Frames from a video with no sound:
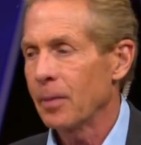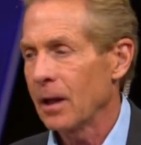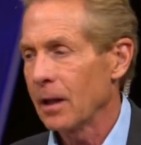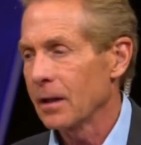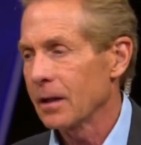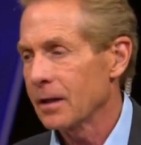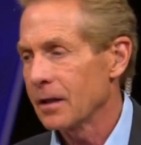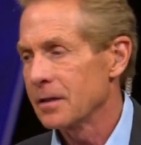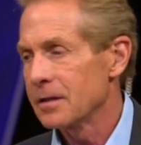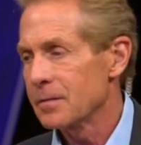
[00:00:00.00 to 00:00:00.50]

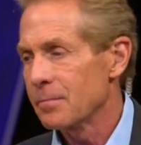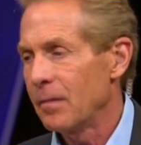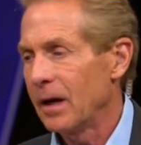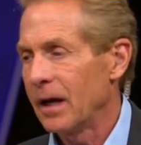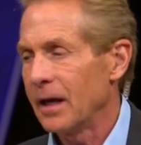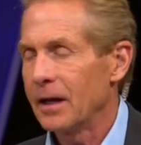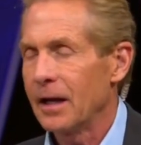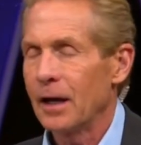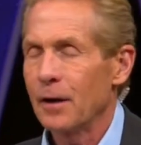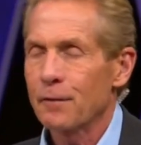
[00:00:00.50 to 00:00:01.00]
Pelicans
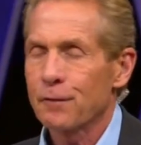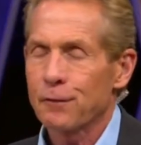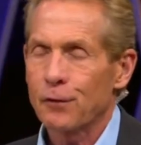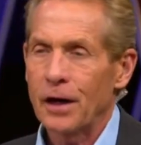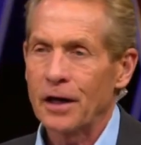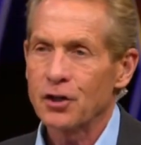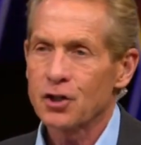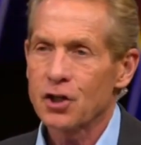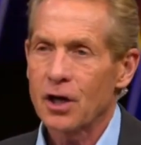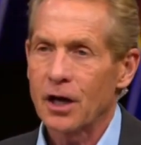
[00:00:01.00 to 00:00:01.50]
made a
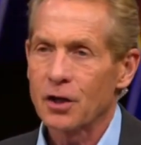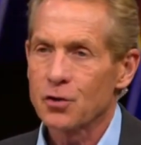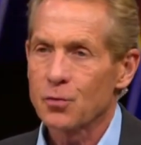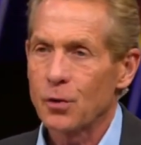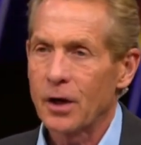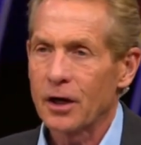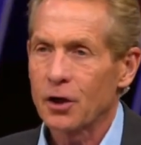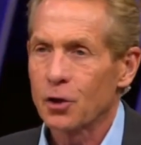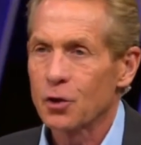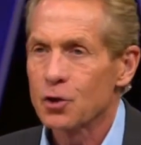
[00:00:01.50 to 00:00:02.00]
franchise
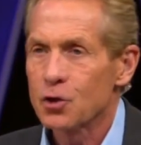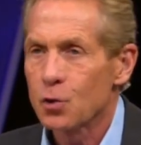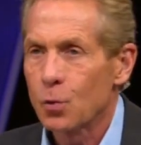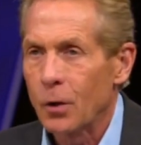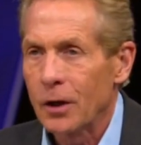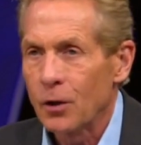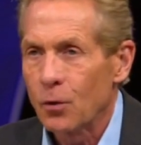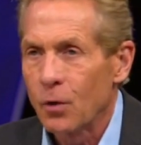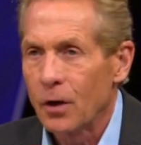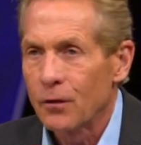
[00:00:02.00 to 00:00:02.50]
record
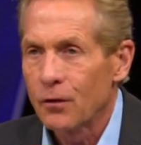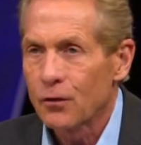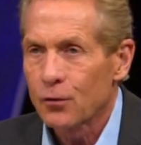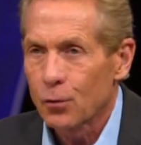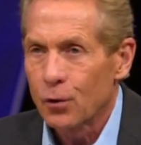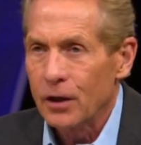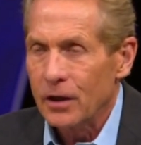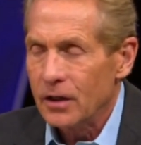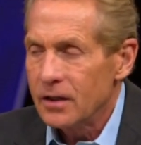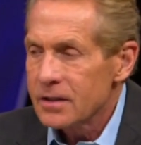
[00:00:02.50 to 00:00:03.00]
21
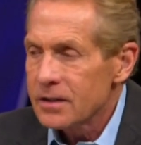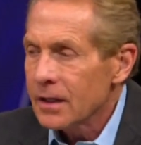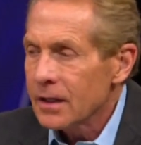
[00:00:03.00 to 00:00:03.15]
threes.